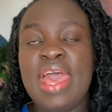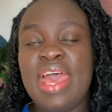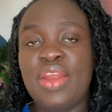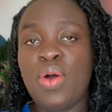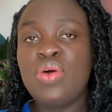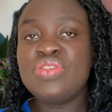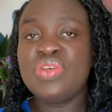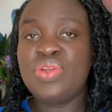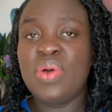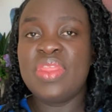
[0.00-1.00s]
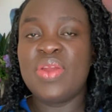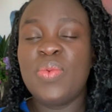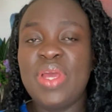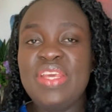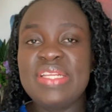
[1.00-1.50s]
And also know that
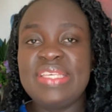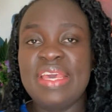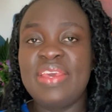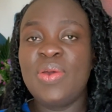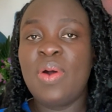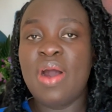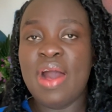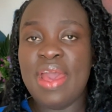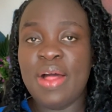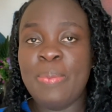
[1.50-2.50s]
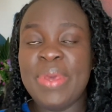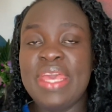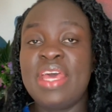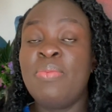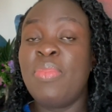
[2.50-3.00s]
when you take your
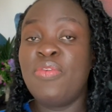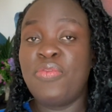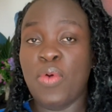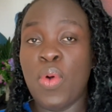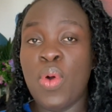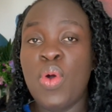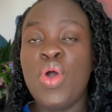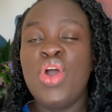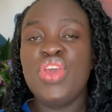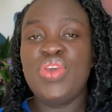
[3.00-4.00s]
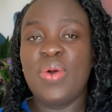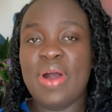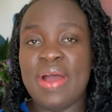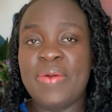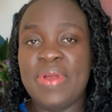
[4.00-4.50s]
LPN before your
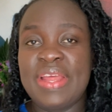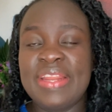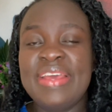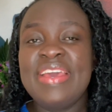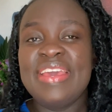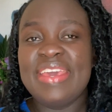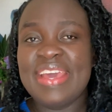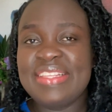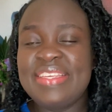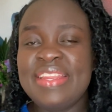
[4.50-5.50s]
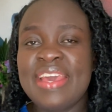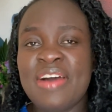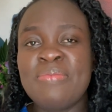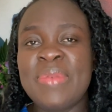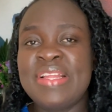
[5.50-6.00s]
RN, getting
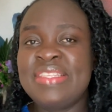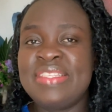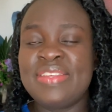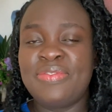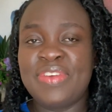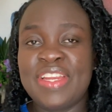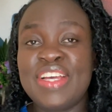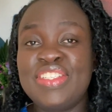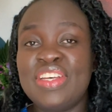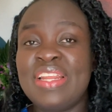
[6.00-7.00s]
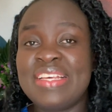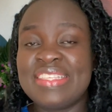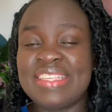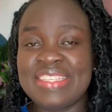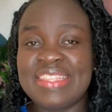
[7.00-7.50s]
government financial
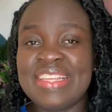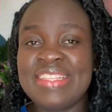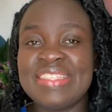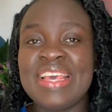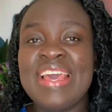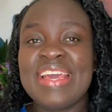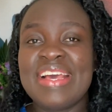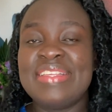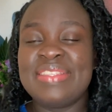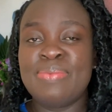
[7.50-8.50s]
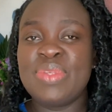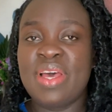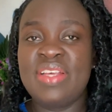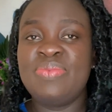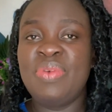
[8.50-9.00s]
assistance can
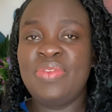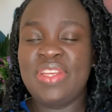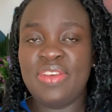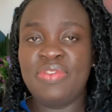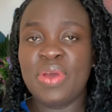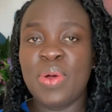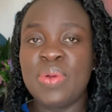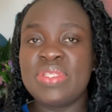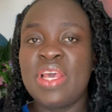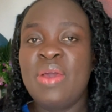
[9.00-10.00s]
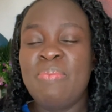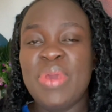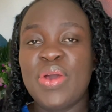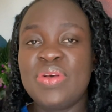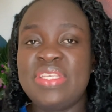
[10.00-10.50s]
sometimes be difficult,
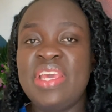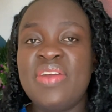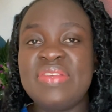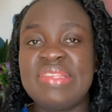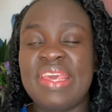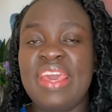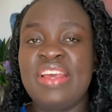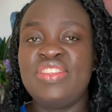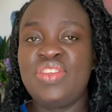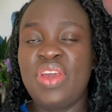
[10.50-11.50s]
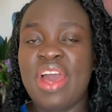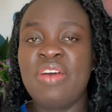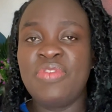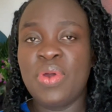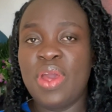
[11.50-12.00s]
because here is the case: you
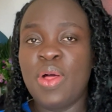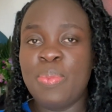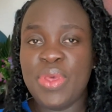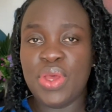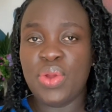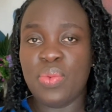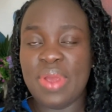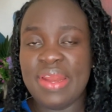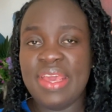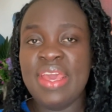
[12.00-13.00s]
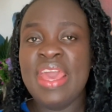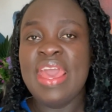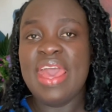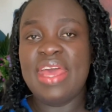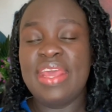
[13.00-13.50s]
have your LPN already
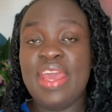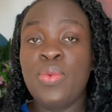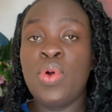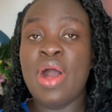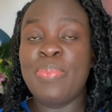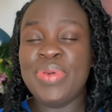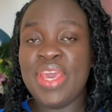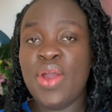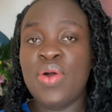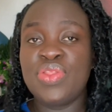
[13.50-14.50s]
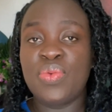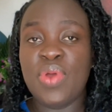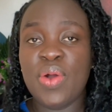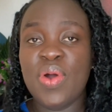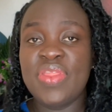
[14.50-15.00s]
and it will appear on the
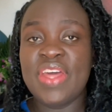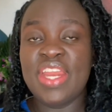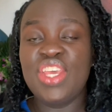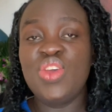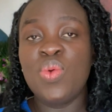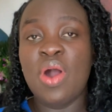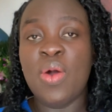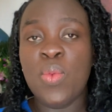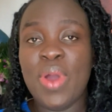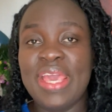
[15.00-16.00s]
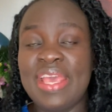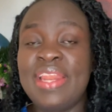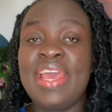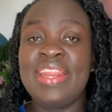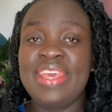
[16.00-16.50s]
record that you are
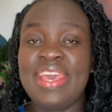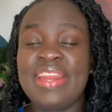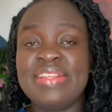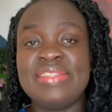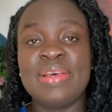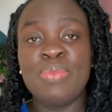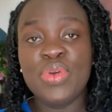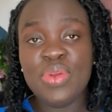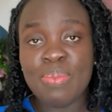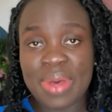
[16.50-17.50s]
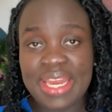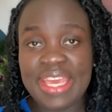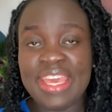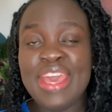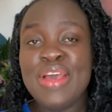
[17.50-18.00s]
working and getting some good
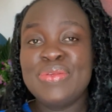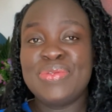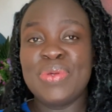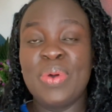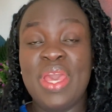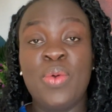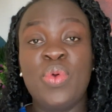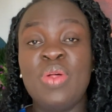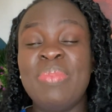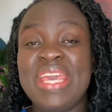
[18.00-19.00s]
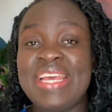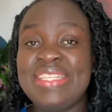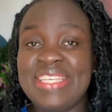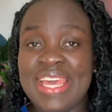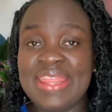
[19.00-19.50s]
money. So it will be
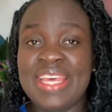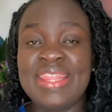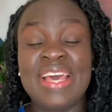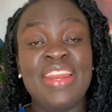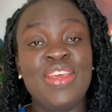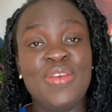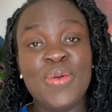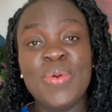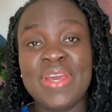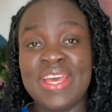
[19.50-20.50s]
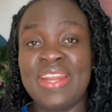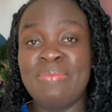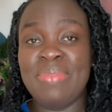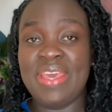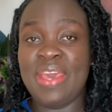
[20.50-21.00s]
intended that you
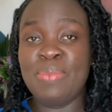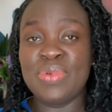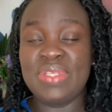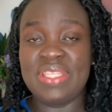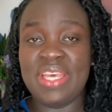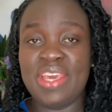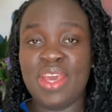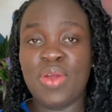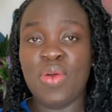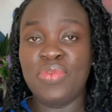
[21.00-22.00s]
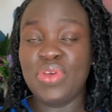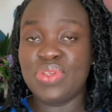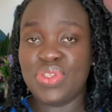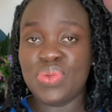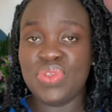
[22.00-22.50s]
can be able to take care of your
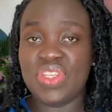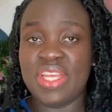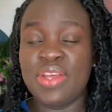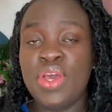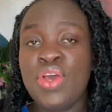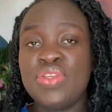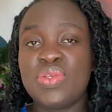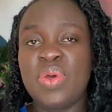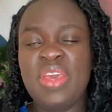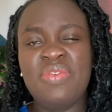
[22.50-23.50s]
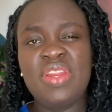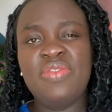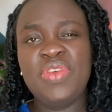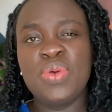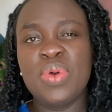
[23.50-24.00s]
tuition. So even
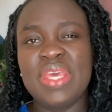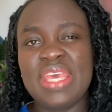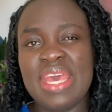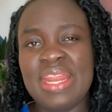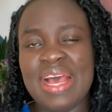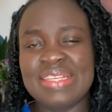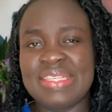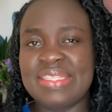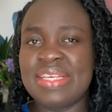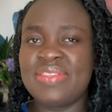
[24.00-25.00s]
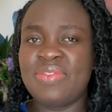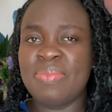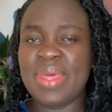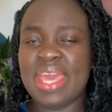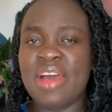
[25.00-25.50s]
if you will get assistance
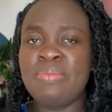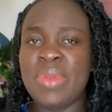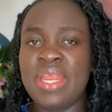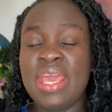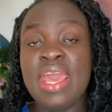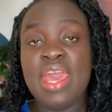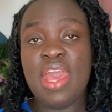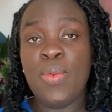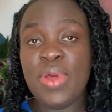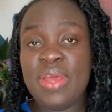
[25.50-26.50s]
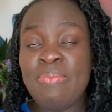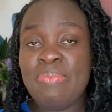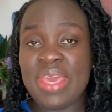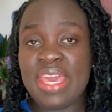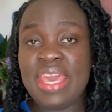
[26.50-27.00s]
from the government, it wouldn't
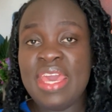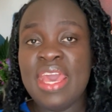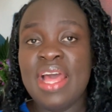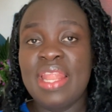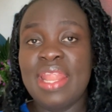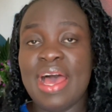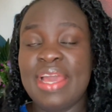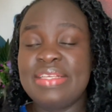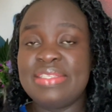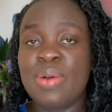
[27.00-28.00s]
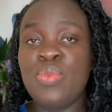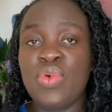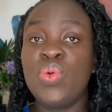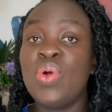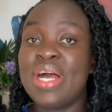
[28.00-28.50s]
be like
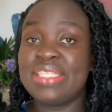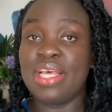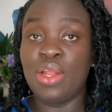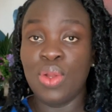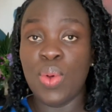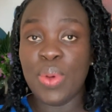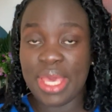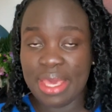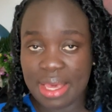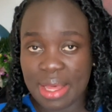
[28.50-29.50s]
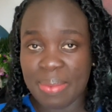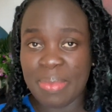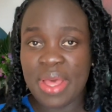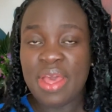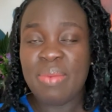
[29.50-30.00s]
someone who has a low income,
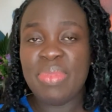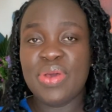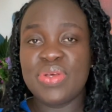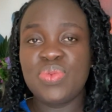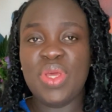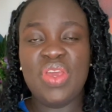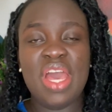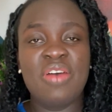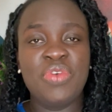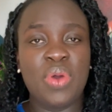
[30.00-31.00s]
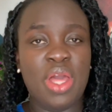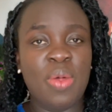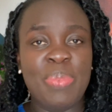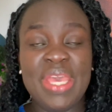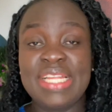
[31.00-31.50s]
because when you have your
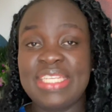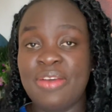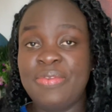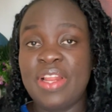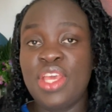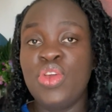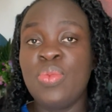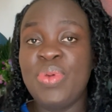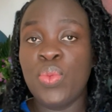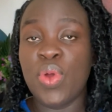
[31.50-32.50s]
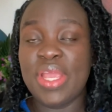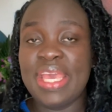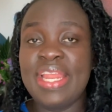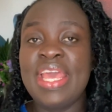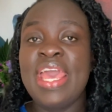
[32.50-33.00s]
LPN, definitely you'll be
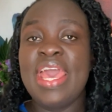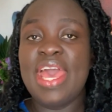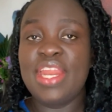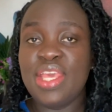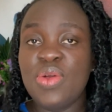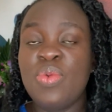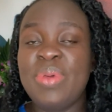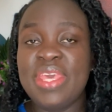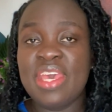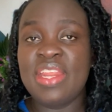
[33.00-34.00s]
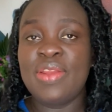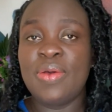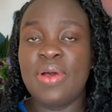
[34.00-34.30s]
working and you'll be getting